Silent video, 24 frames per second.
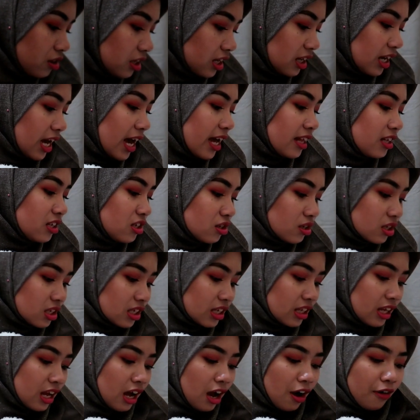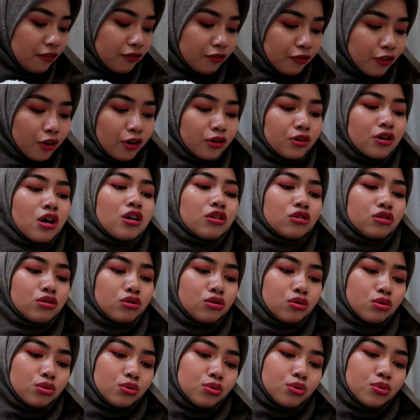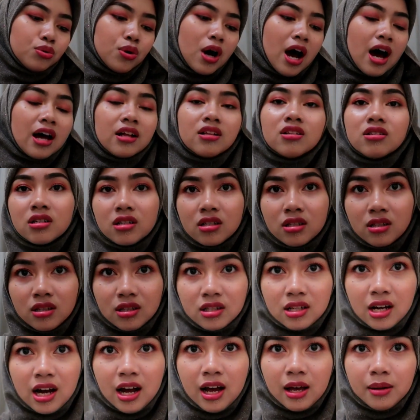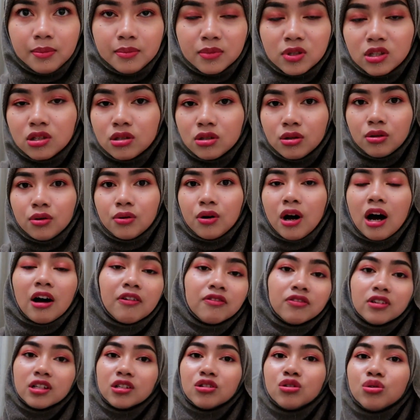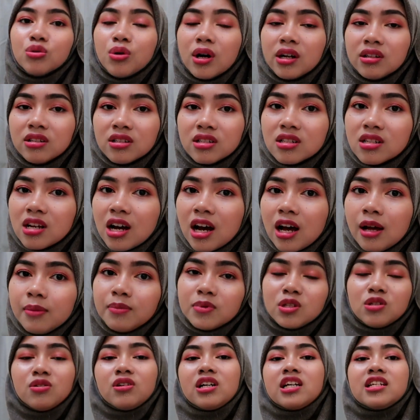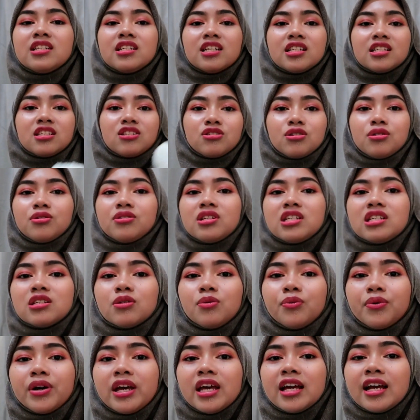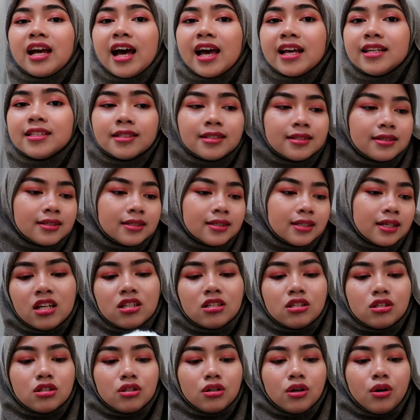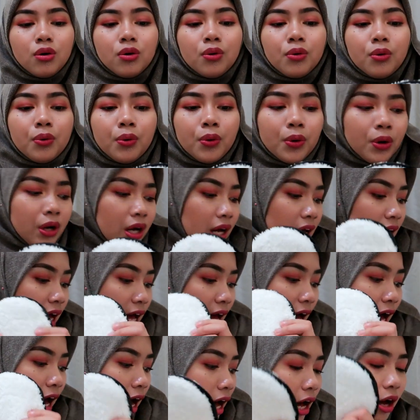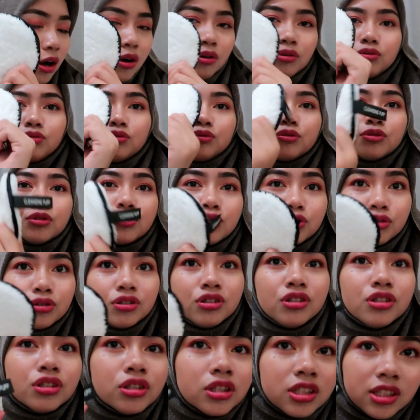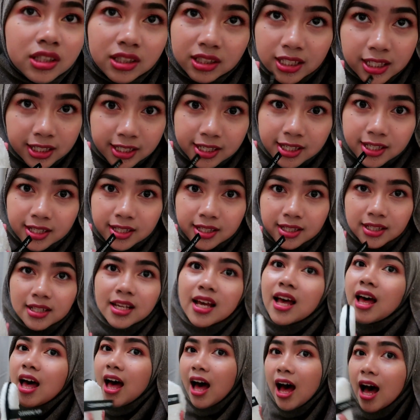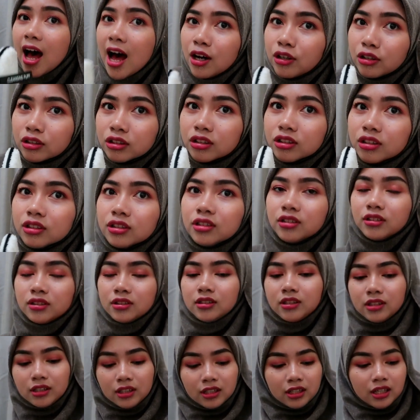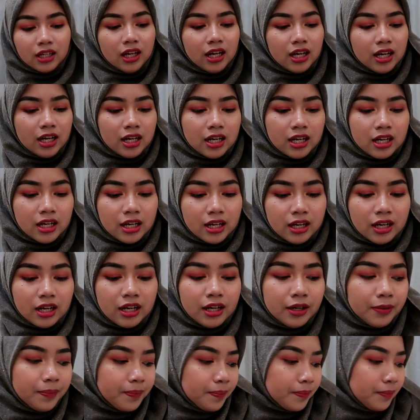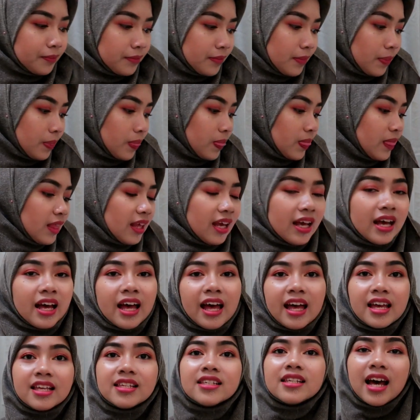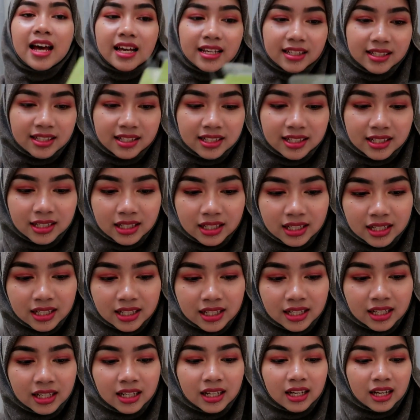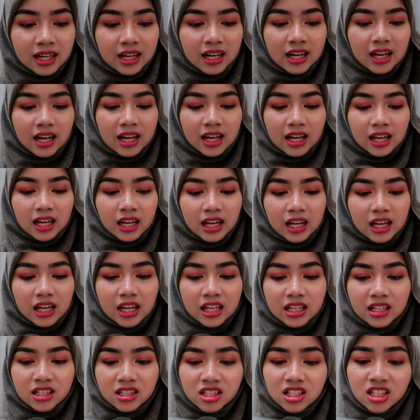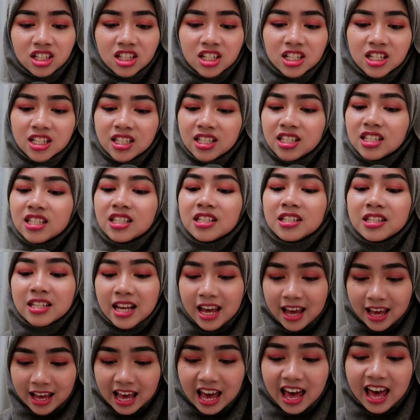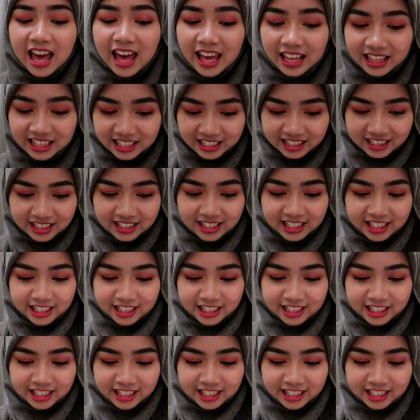you can use it for 200 times. So after 200 times you can just throw this away, guys. So how to use this? How? As I see, it didn't say anything